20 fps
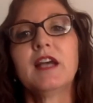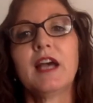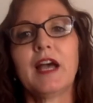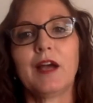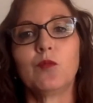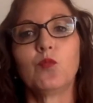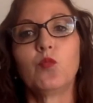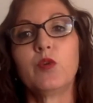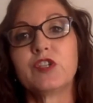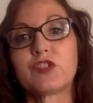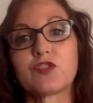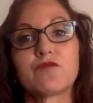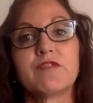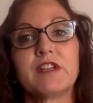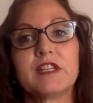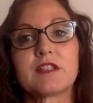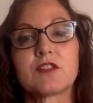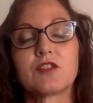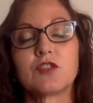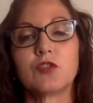and which
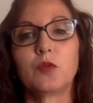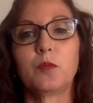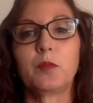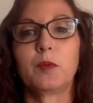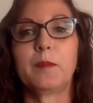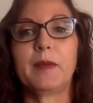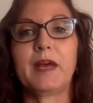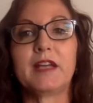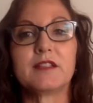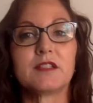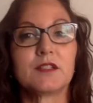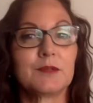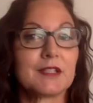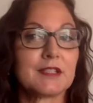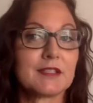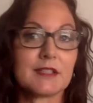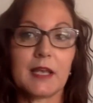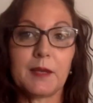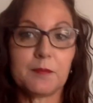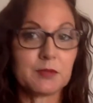risks you're prepared to
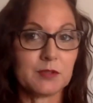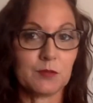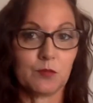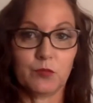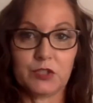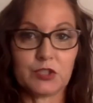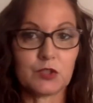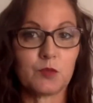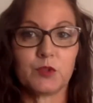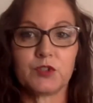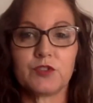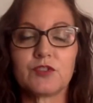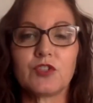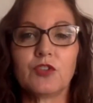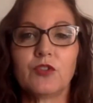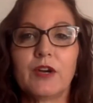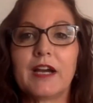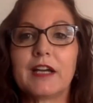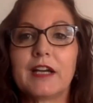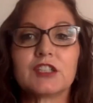accept and which ones
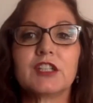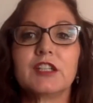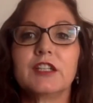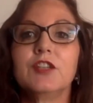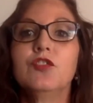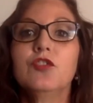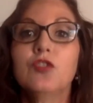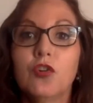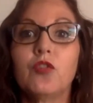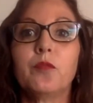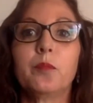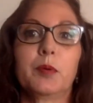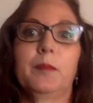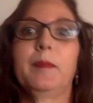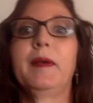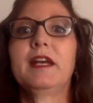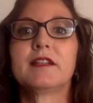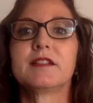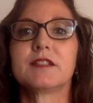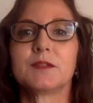you're actually not
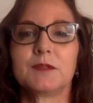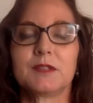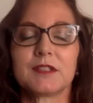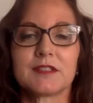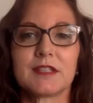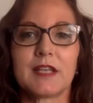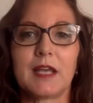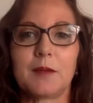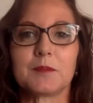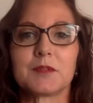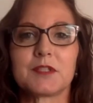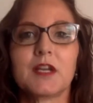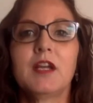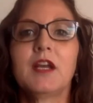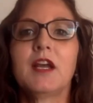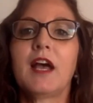prepared to accept.